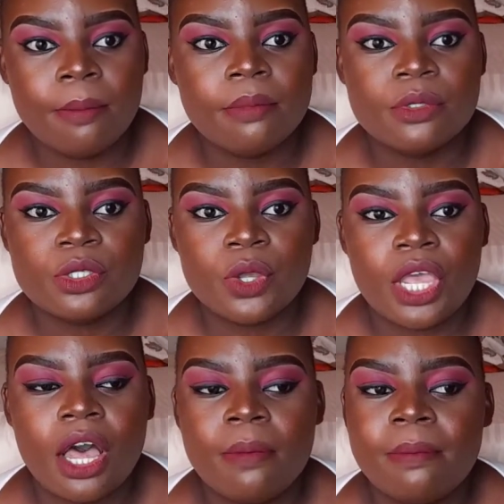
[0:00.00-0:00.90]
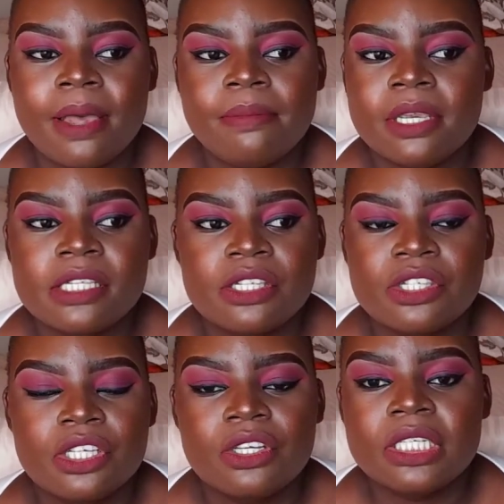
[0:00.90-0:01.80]
So yeah, my biggest
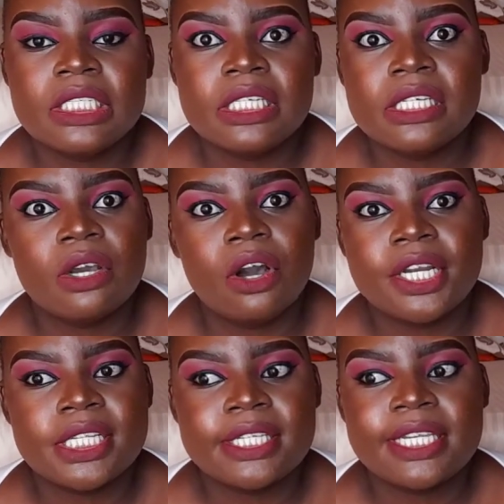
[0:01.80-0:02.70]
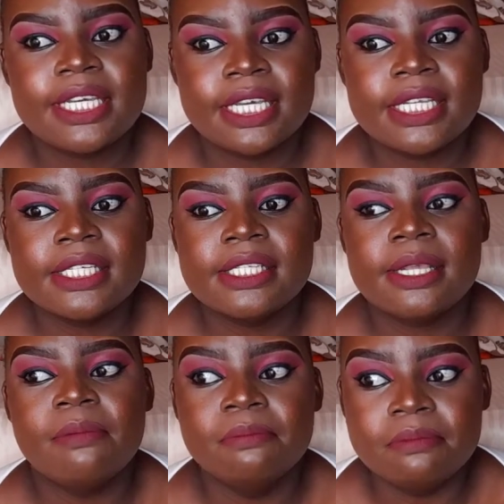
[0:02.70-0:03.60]
insecurity honestly is
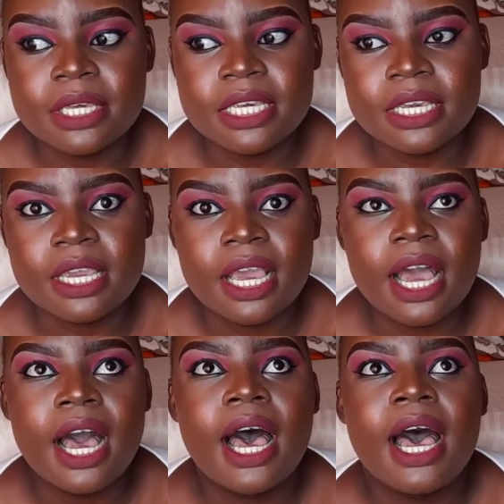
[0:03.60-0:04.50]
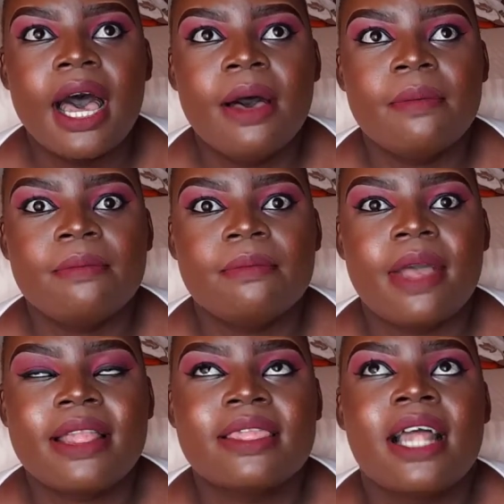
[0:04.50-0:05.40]
me,
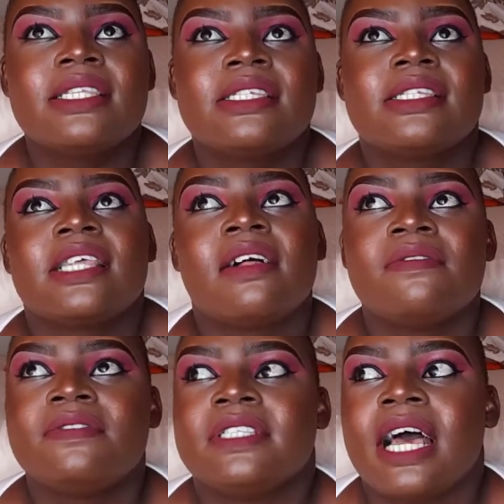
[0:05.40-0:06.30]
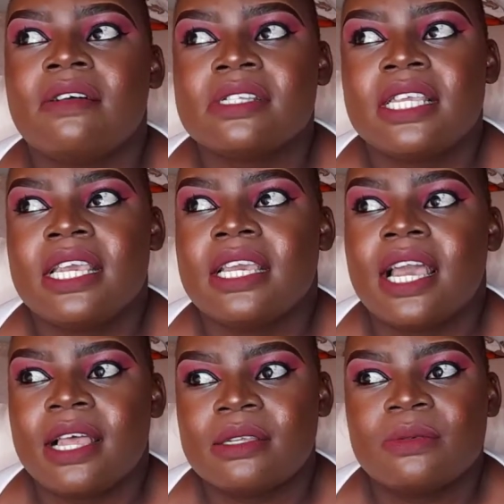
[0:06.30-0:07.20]
and that's self-doubting
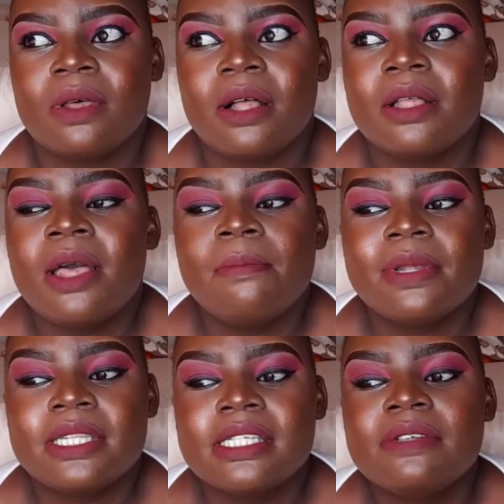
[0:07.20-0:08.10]
as well. But that's a